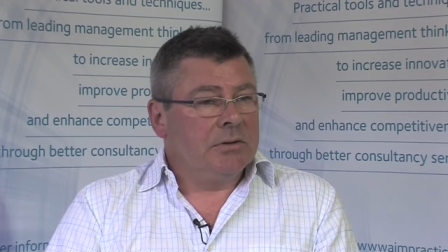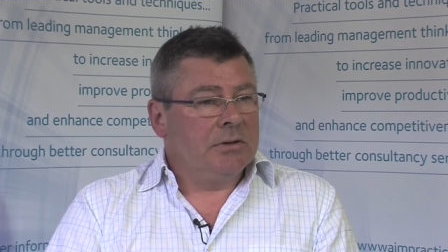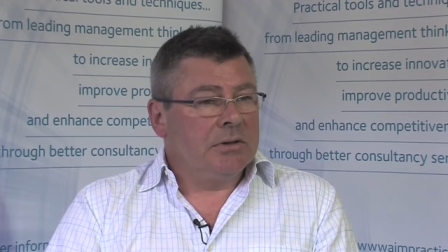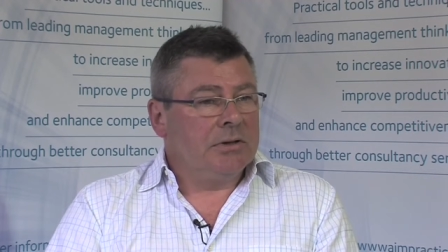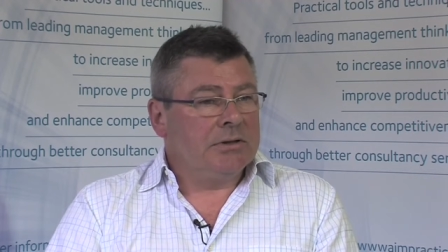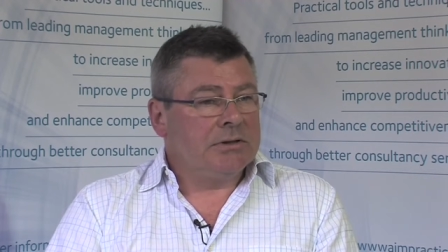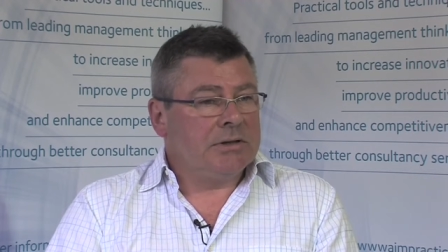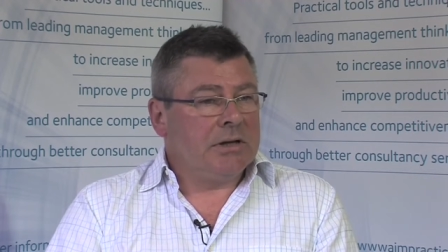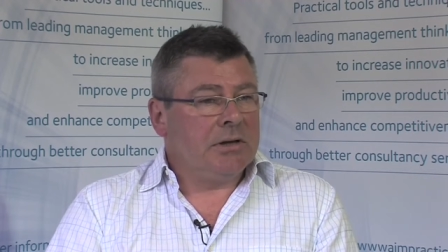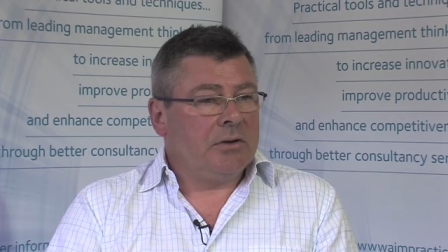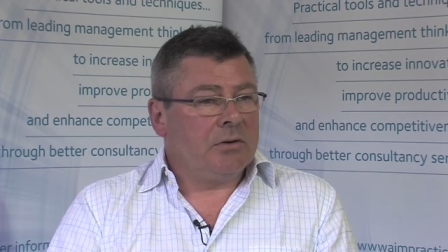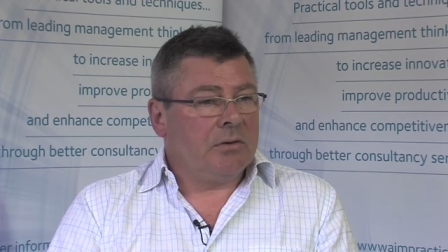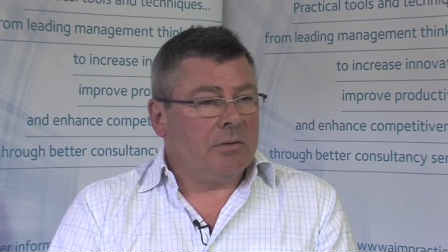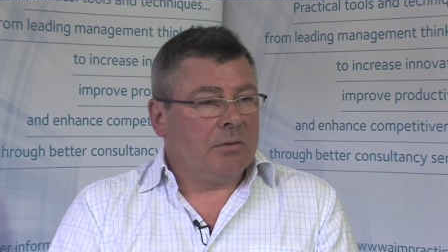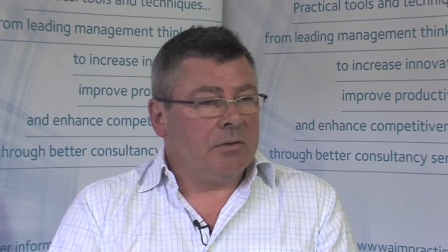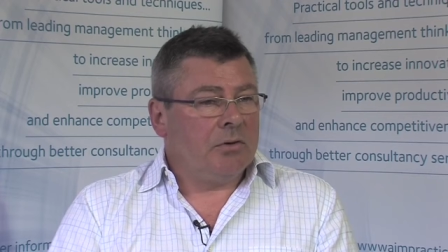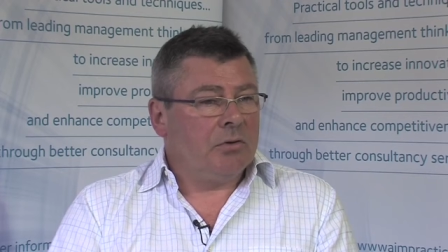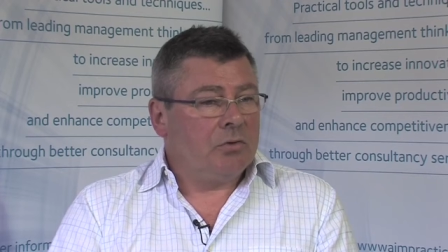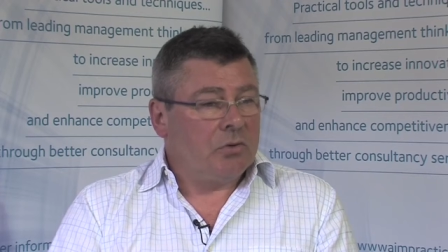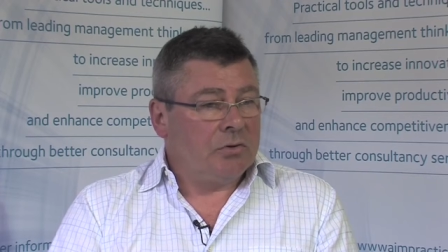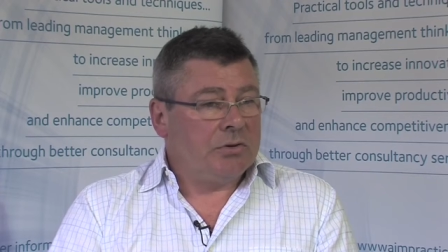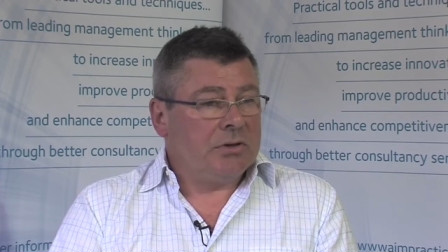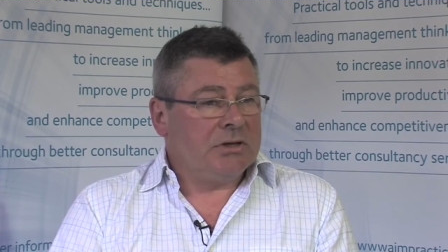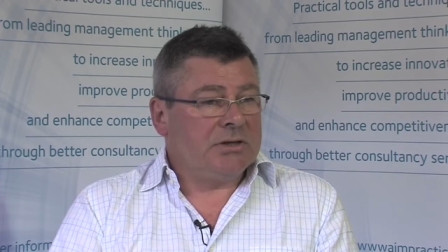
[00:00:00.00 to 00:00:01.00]
and say, you're
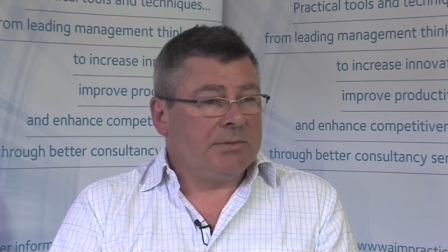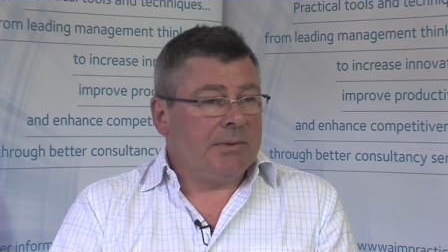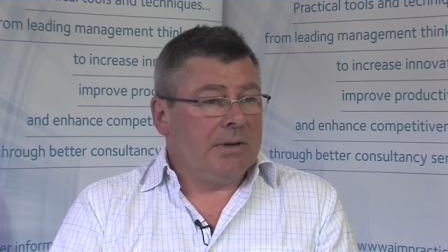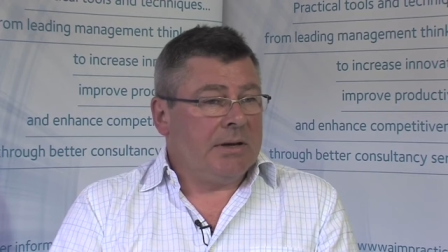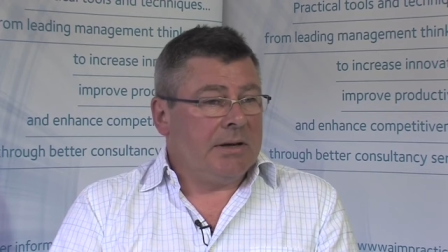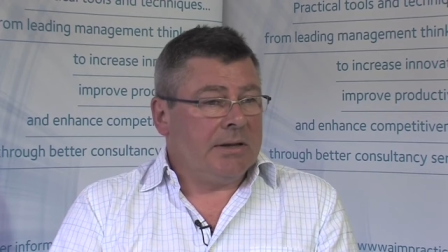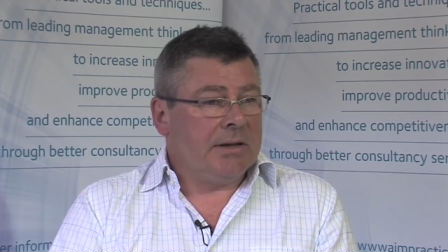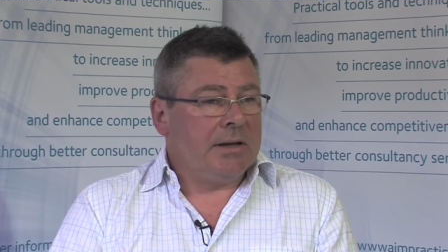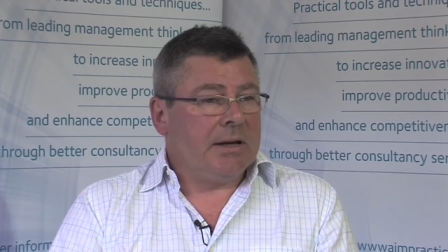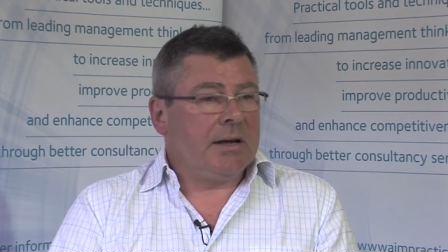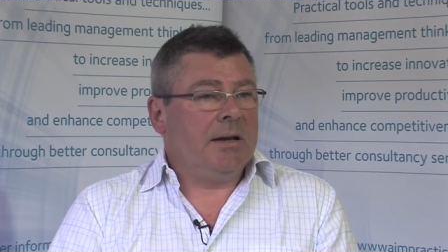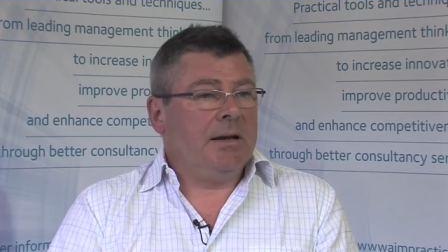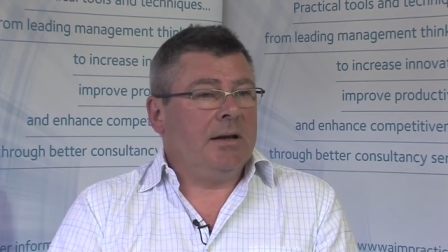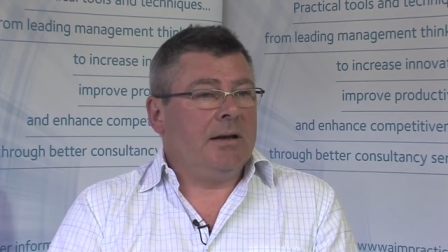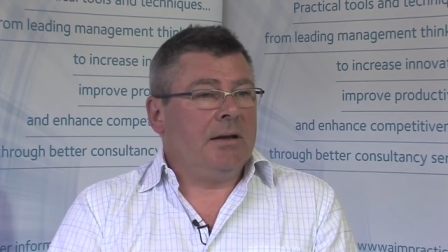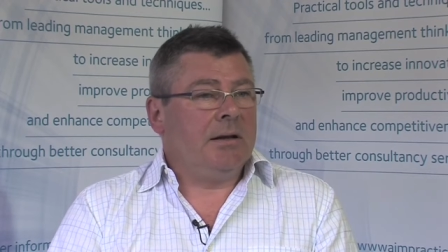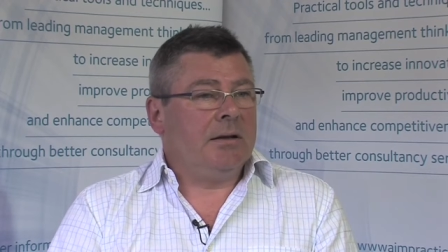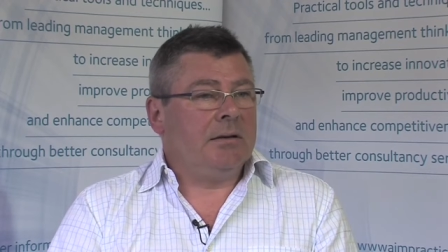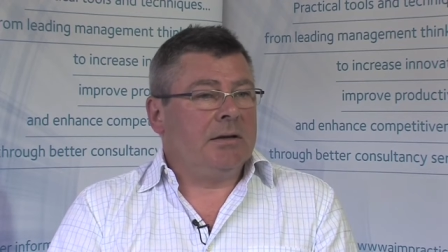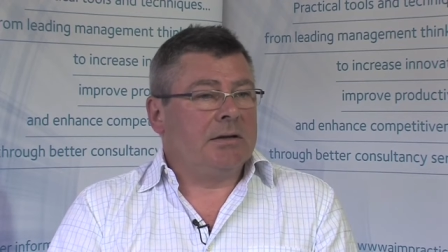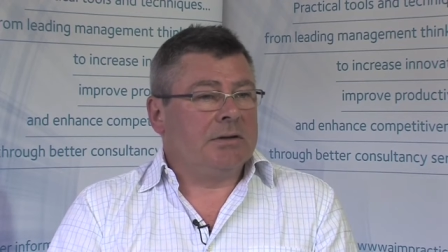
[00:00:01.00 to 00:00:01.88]
not explaining that clearly,